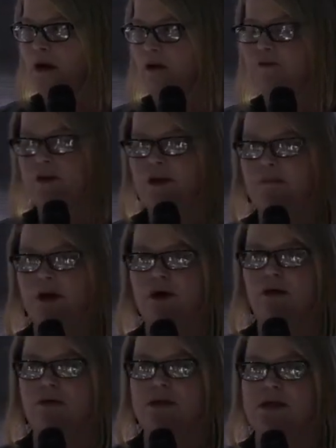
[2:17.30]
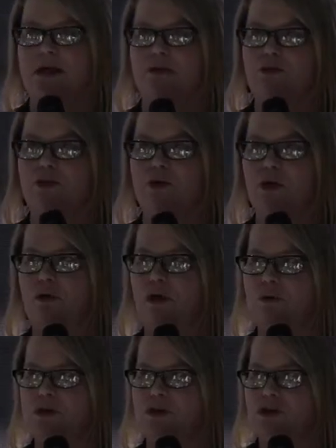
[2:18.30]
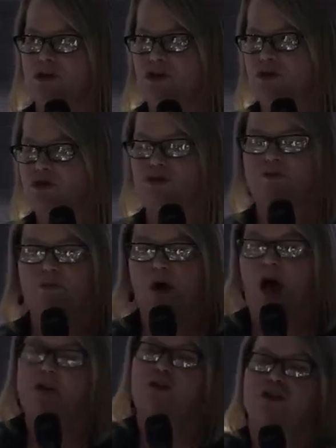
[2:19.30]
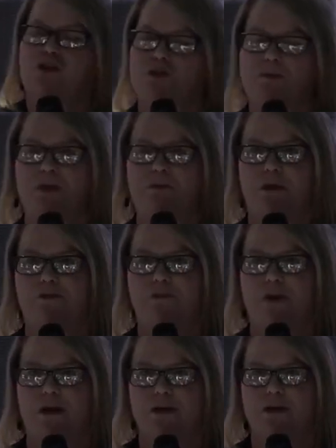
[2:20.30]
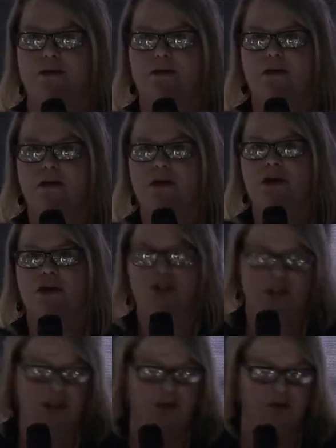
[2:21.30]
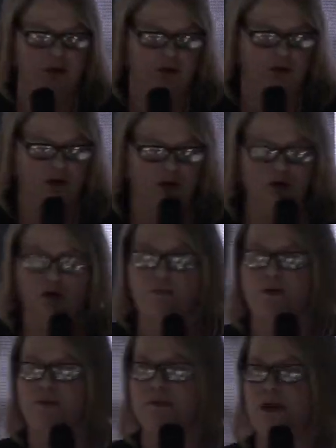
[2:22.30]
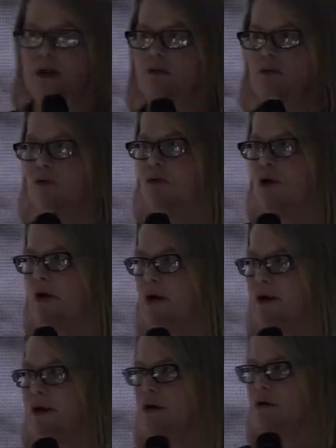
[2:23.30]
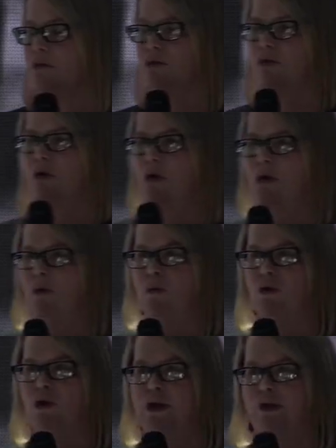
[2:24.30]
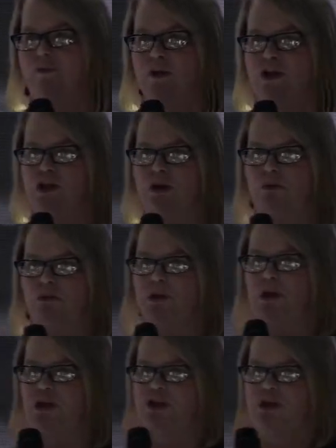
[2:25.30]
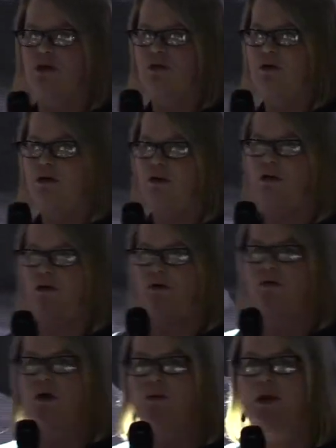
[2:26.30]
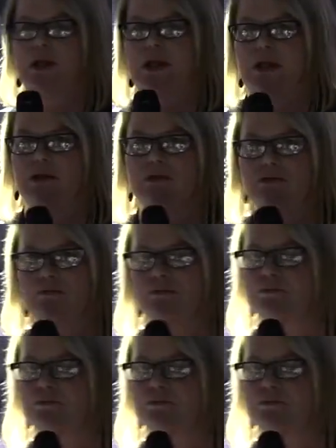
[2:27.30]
a female said, well, you know, I thought she was being my friend. She said, you know, you come with me, we'll go out here and we'll look out for each other and we'll get each other, you know, what we need.